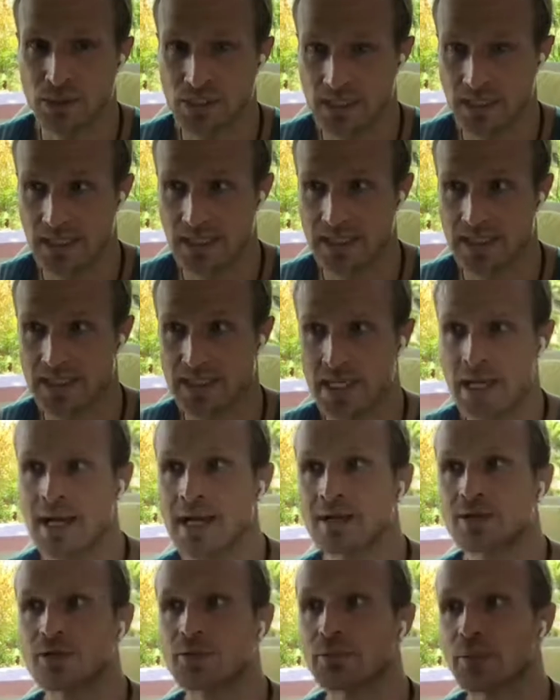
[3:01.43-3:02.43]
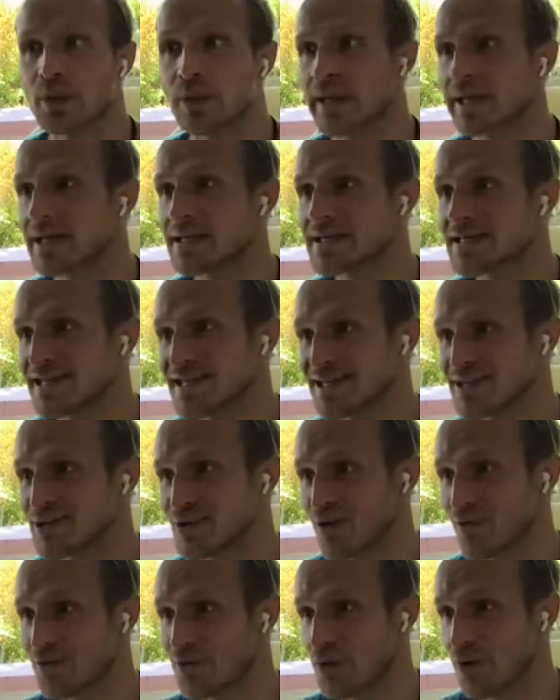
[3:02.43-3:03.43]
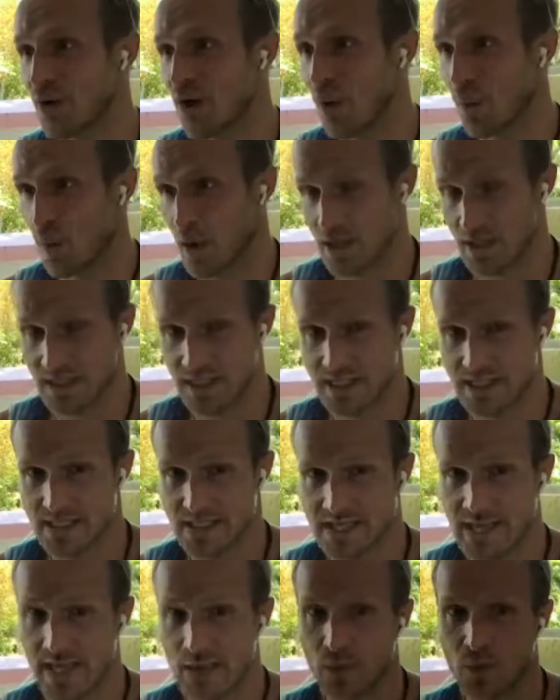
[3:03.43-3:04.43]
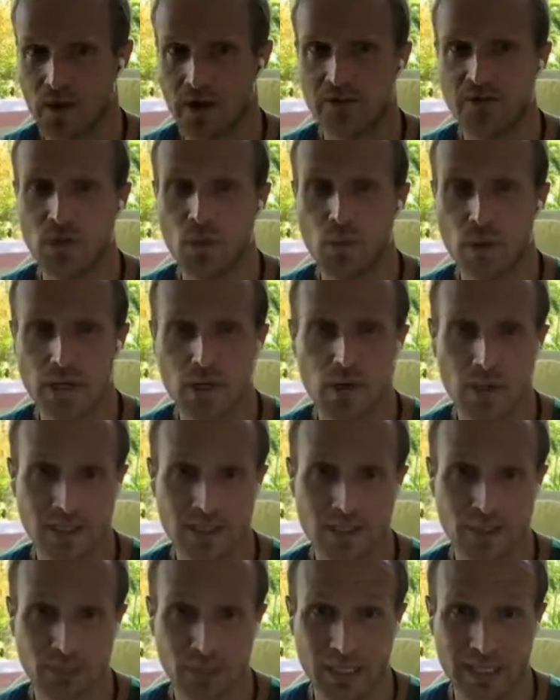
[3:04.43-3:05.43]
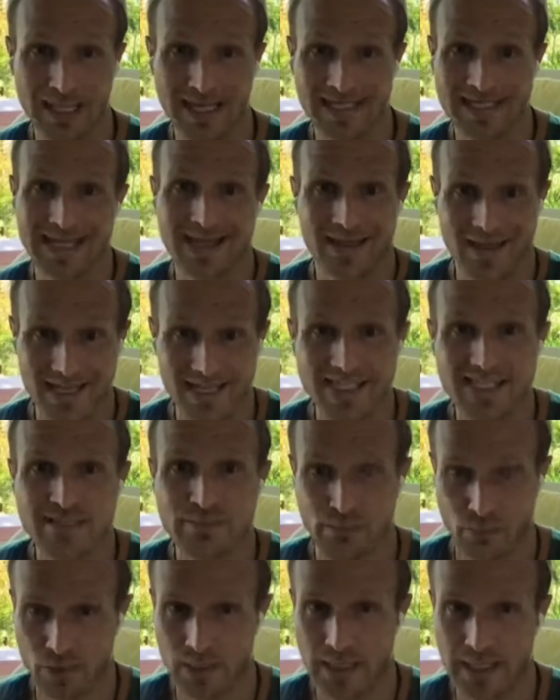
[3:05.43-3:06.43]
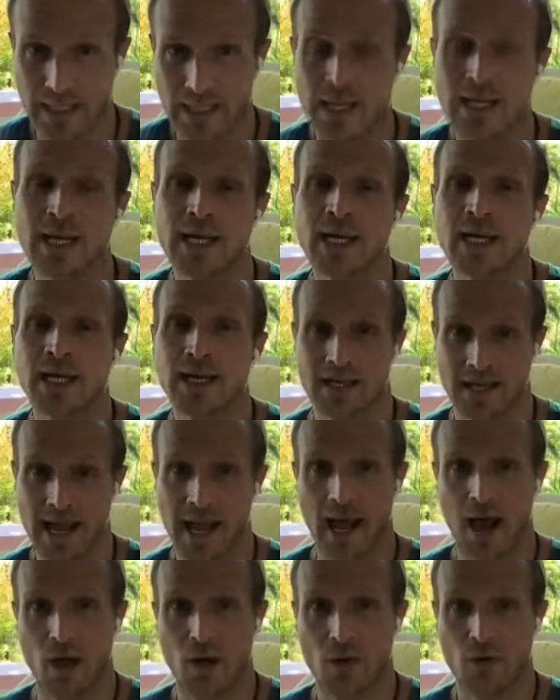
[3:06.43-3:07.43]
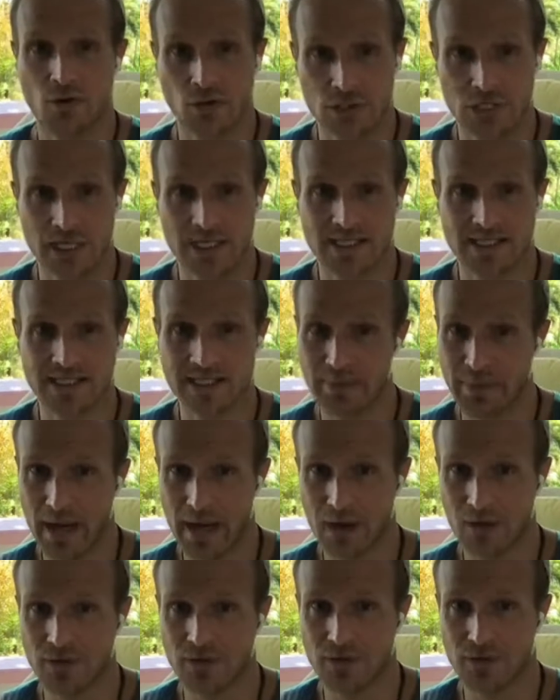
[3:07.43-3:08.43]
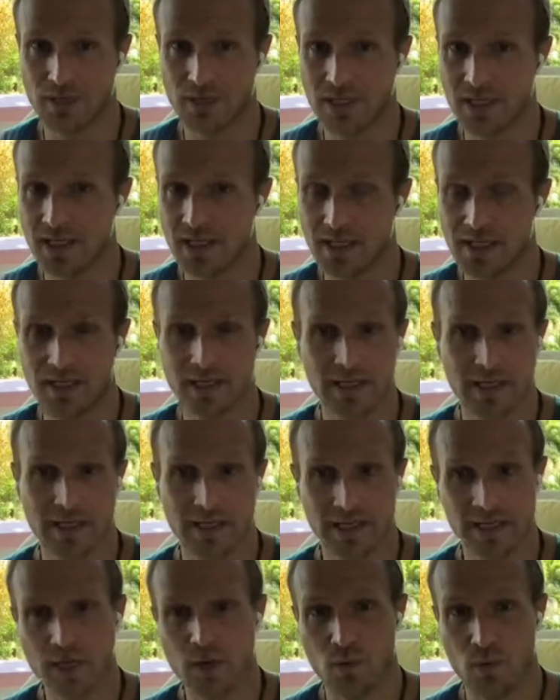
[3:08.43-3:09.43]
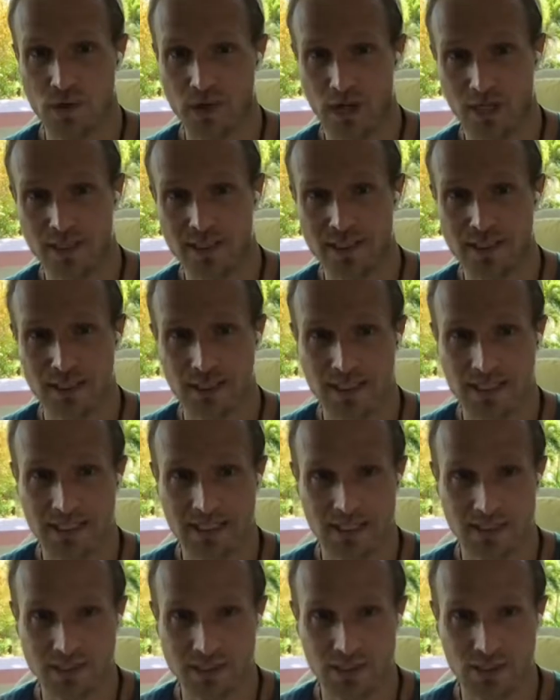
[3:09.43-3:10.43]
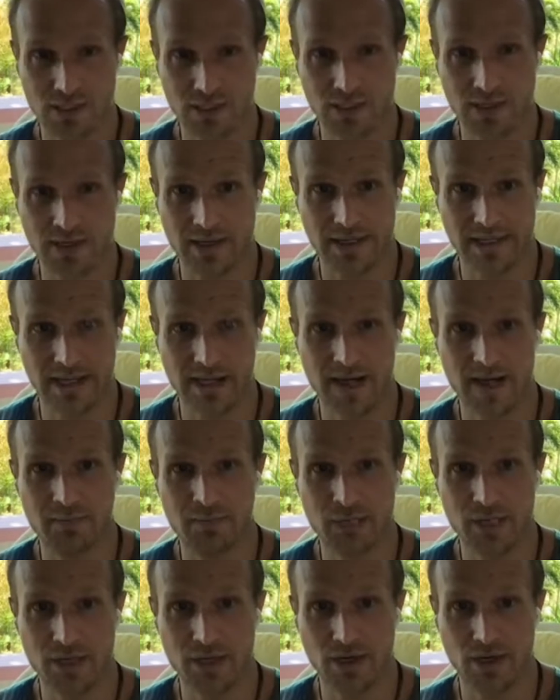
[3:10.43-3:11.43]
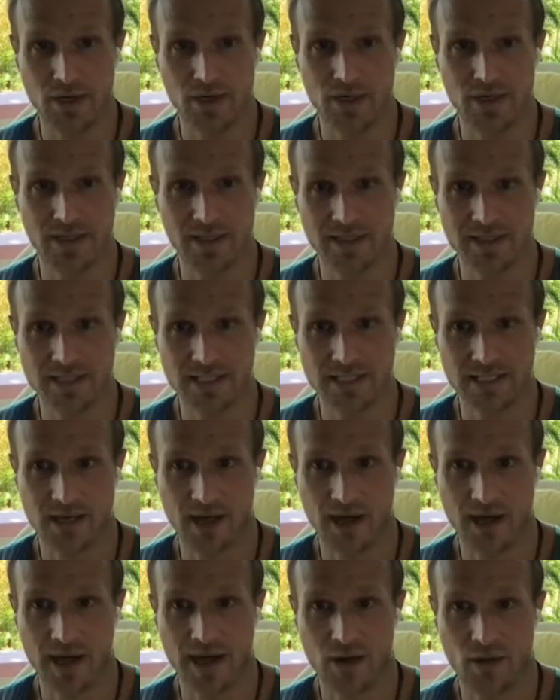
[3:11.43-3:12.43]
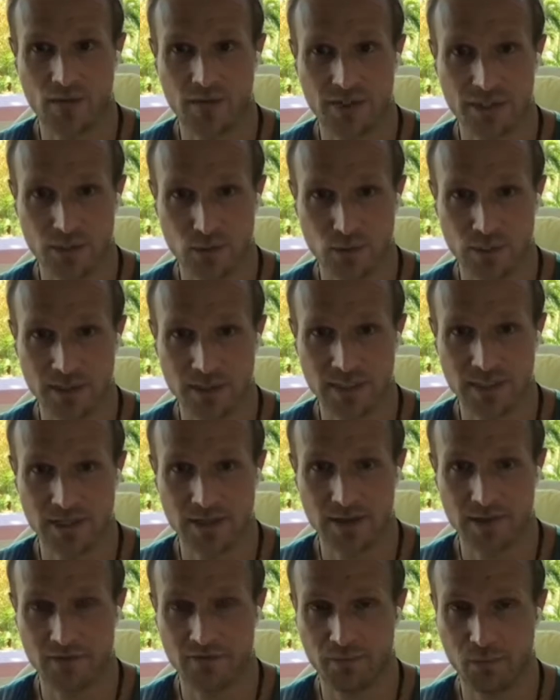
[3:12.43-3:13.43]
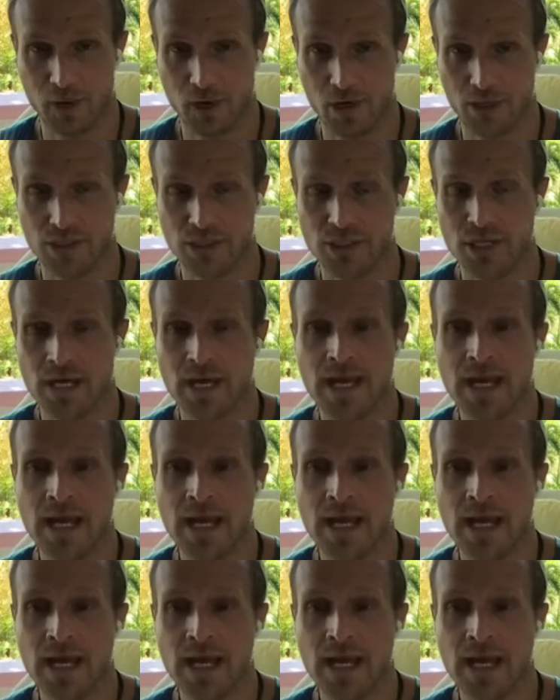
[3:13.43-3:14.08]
seeds, to plant seeds of new awareness. And whatever we're going to plant this spring, now just about the equinox to appear in the sky on the 20th of March.